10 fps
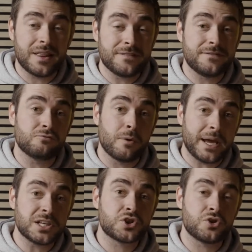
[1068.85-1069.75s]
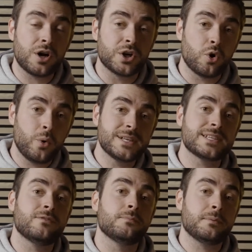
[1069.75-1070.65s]
They've remained strong and always
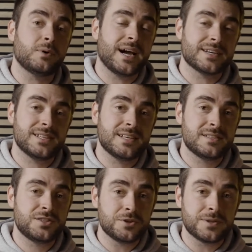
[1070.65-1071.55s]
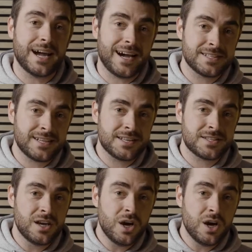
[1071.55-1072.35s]
given people access to their assets,